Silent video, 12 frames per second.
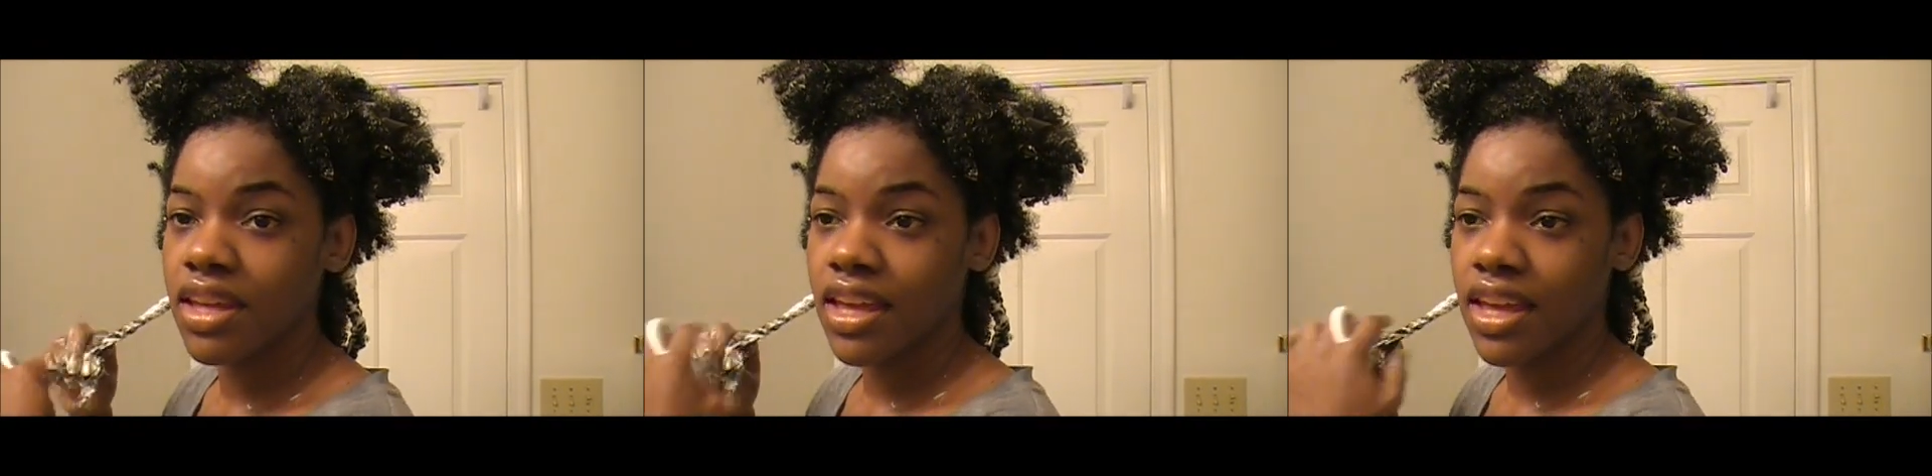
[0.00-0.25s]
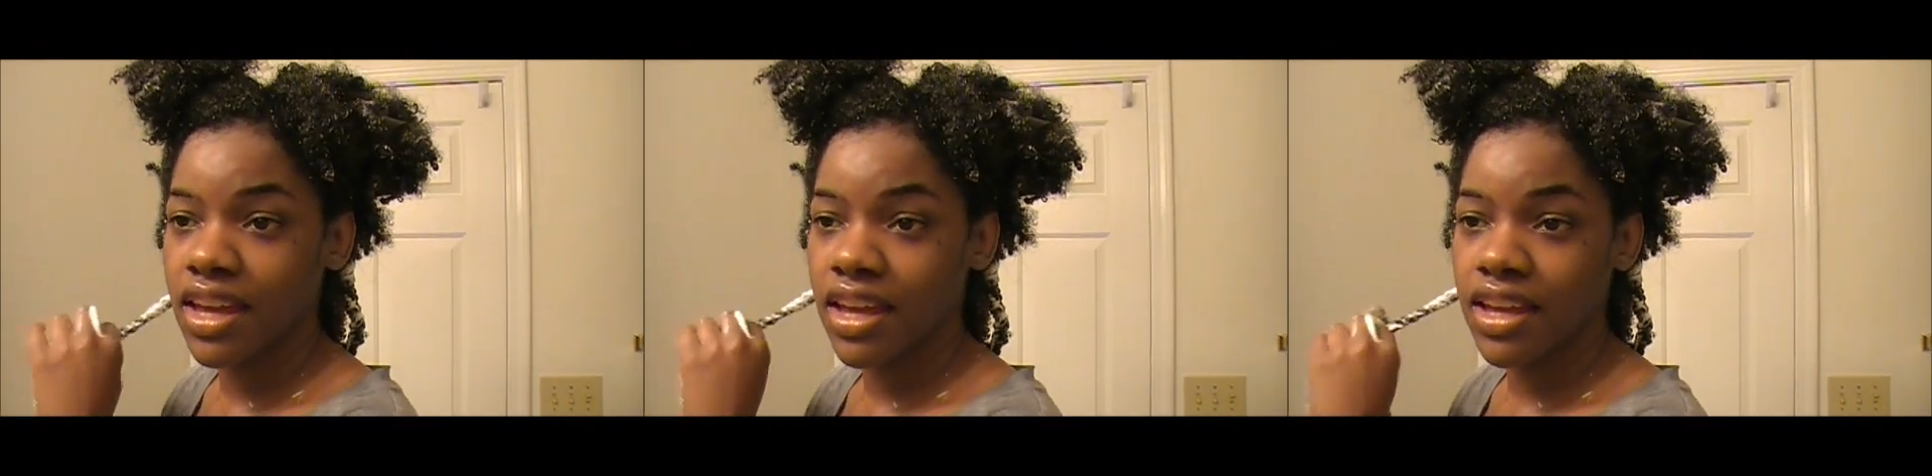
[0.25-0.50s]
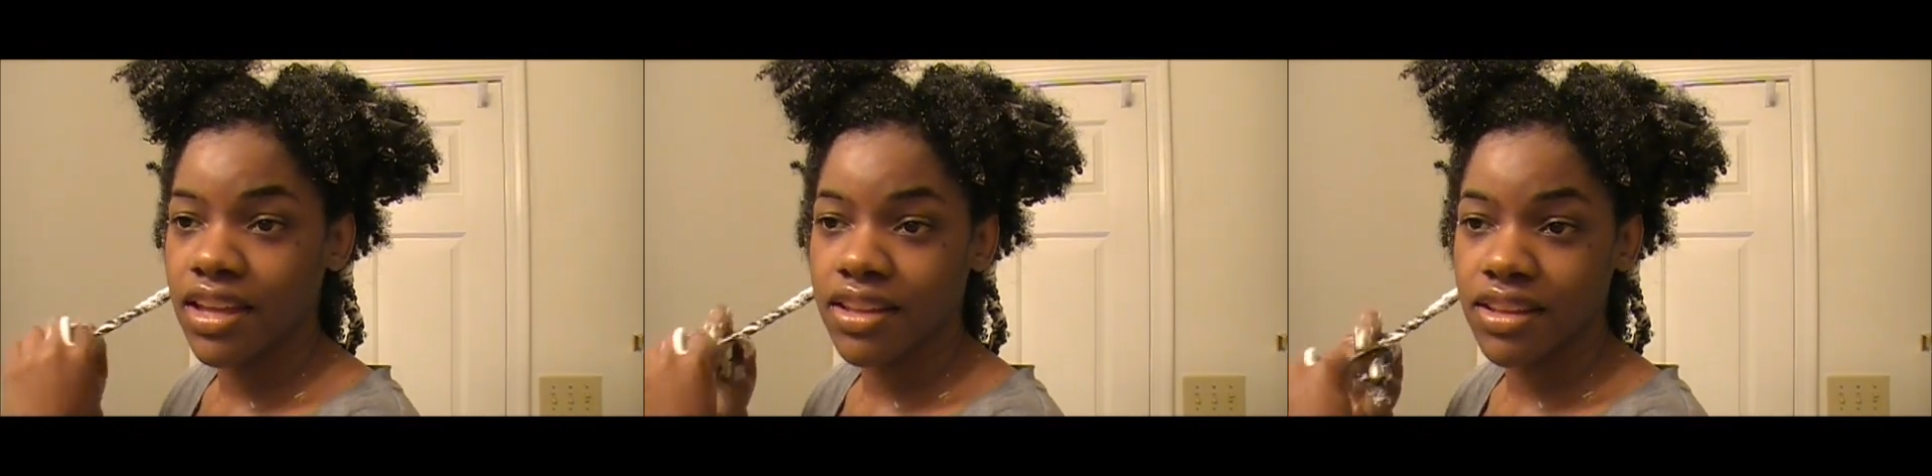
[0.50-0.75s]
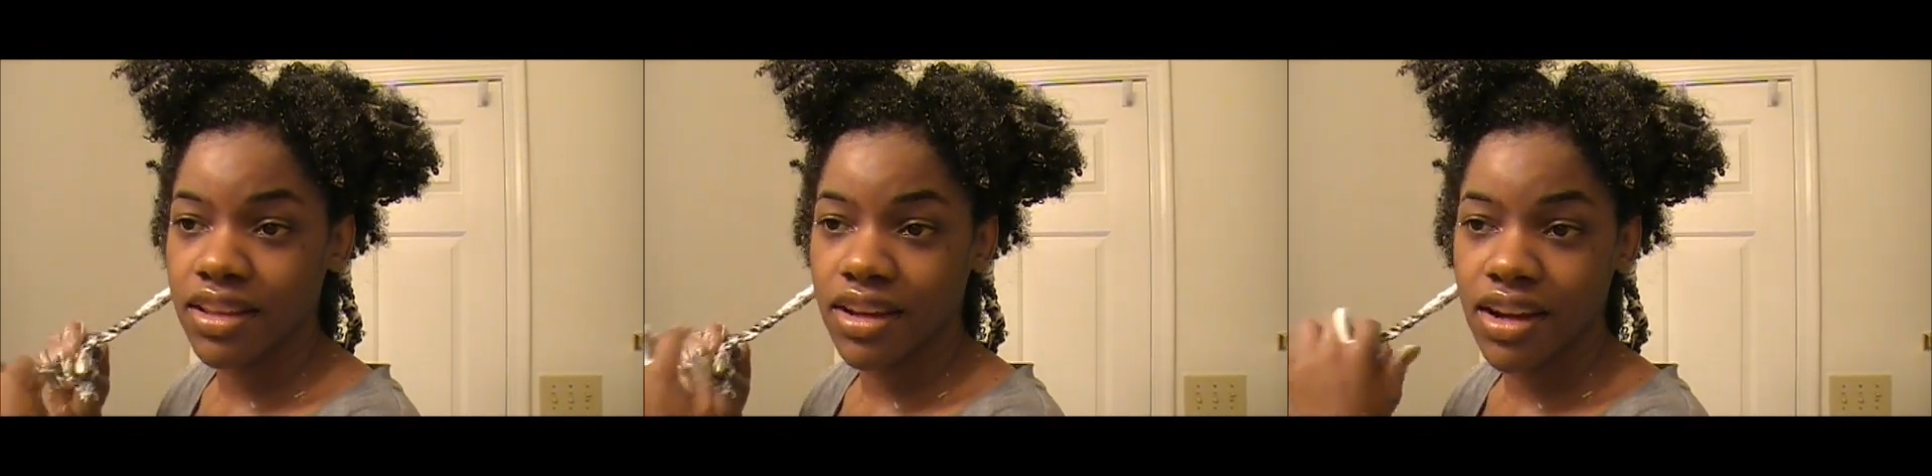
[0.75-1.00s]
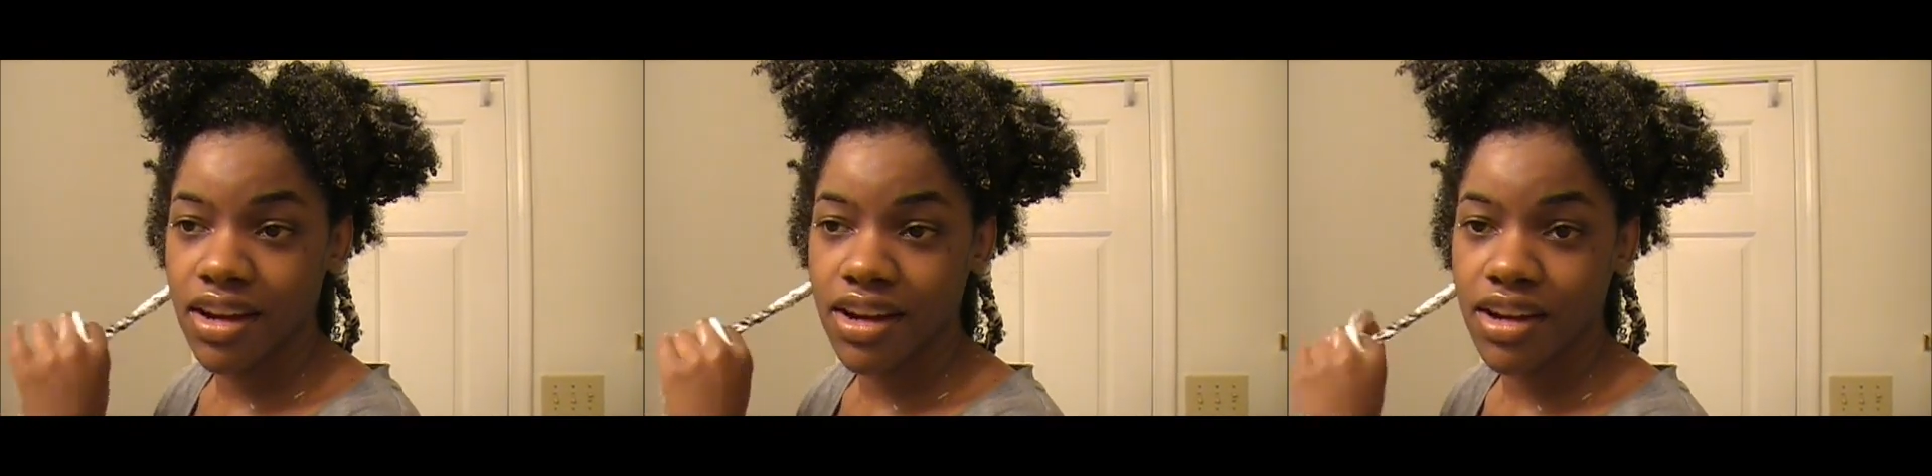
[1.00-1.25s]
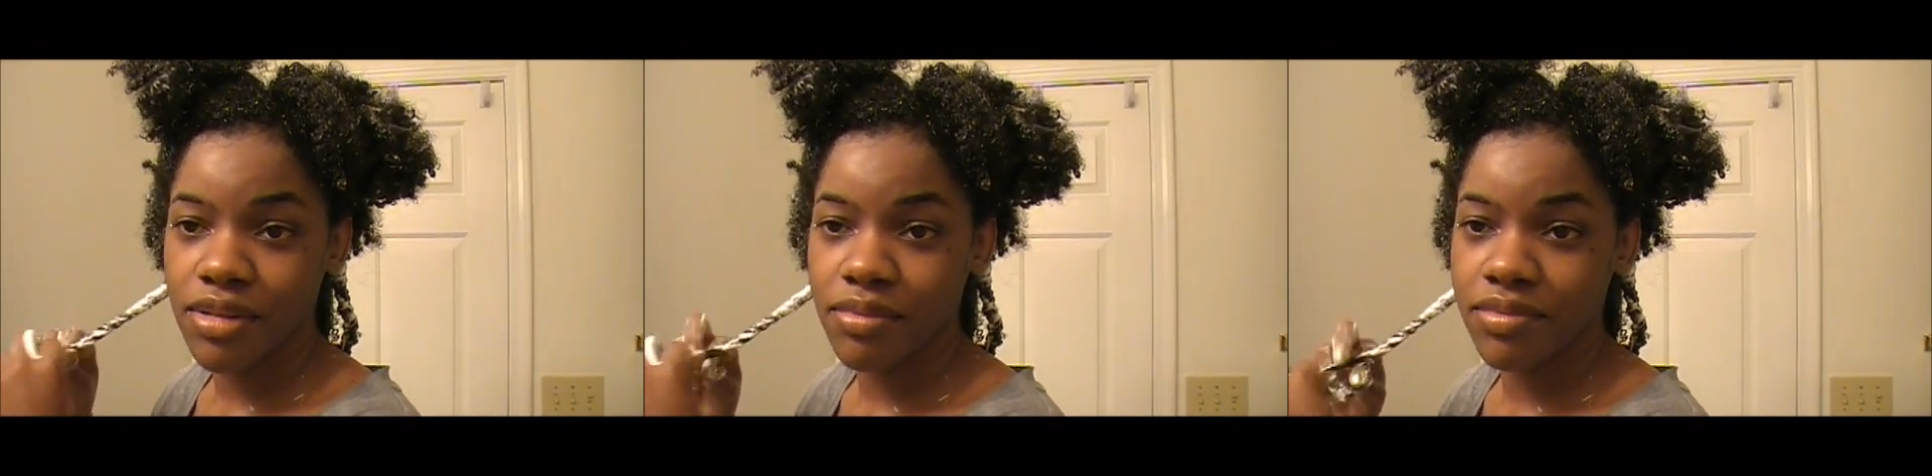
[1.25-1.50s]
And
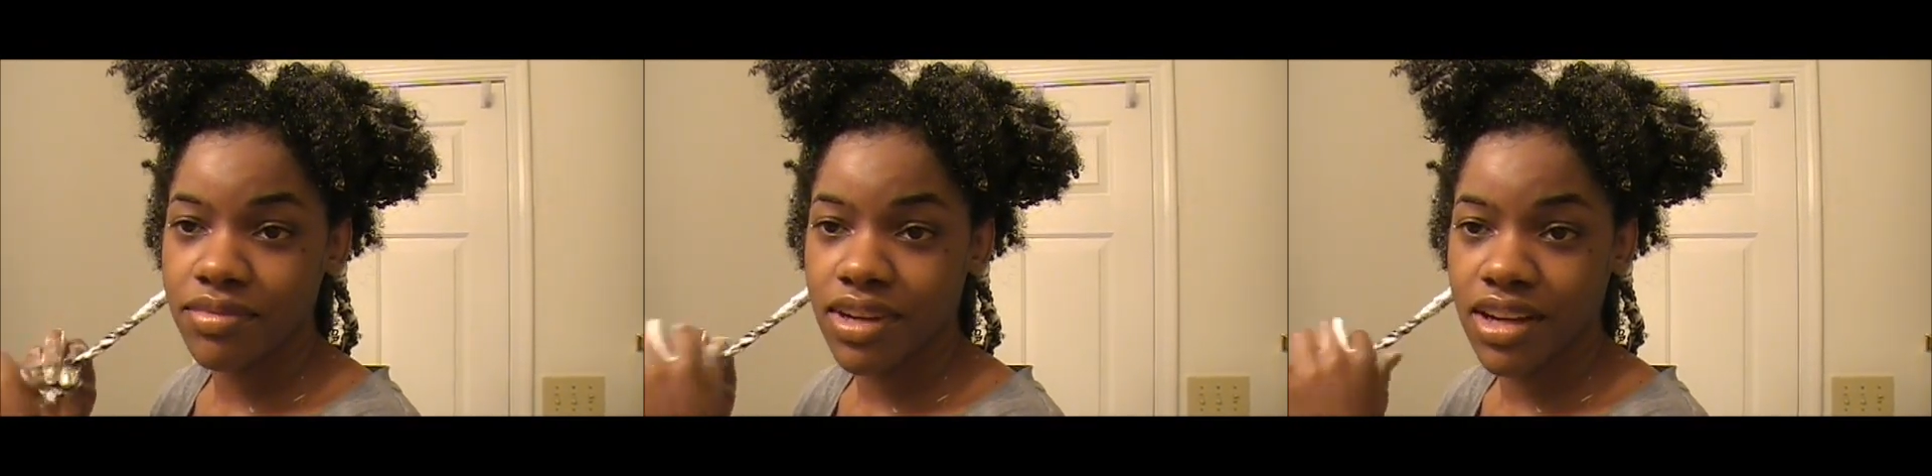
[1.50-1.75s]
um,